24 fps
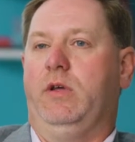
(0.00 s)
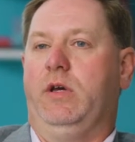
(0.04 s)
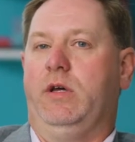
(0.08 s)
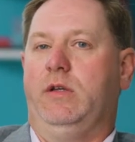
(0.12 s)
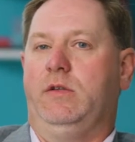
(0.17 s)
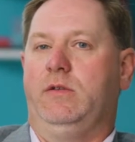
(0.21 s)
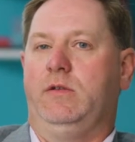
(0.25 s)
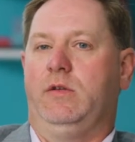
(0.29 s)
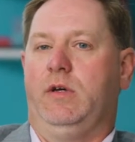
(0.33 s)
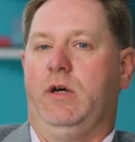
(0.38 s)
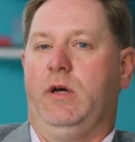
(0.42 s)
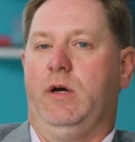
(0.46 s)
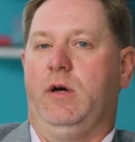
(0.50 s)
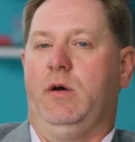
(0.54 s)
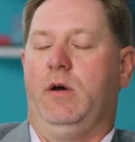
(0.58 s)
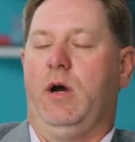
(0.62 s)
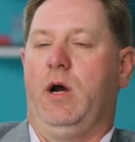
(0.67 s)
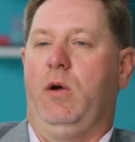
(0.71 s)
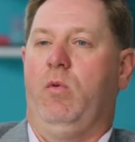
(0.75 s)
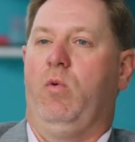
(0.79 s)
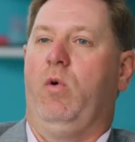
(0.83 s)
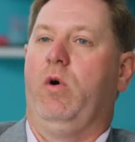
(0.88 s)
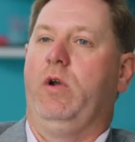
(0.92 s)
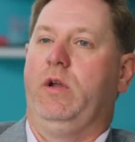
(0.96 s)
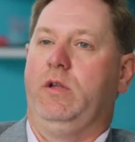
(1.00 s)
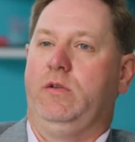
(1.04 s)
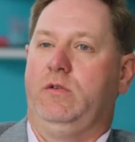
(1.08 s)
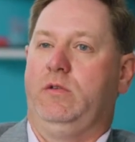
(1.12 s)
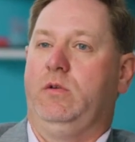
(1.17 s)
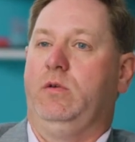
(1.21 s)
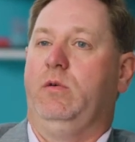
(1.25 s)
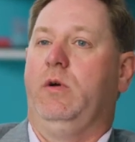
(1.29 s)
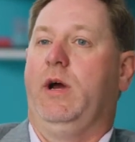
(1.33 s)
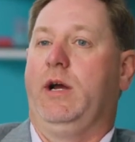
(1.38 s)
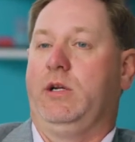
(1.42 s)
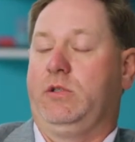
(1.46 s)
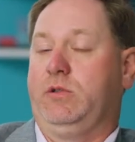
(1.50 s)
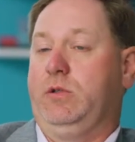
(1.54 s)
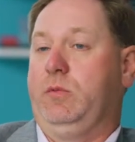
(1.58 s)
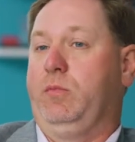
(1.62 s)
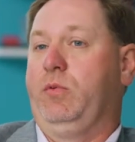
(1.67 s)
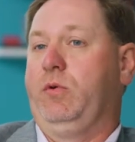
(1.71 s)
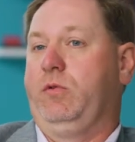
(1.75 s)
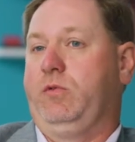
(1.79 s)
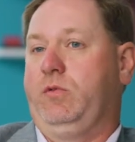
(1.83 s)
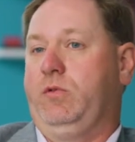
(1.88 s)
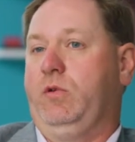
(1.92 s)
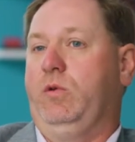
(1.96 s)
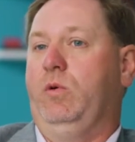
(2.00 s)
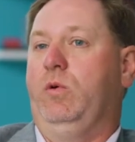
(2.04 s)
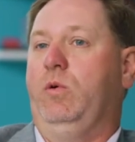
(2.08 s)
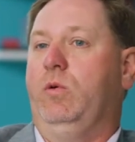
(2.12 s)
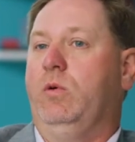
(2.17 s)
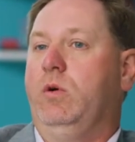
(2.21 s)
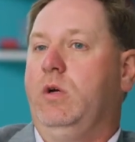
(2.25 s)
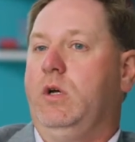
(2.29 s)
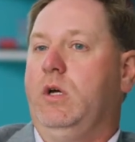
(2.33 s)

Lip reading: that I wanted to actually pursue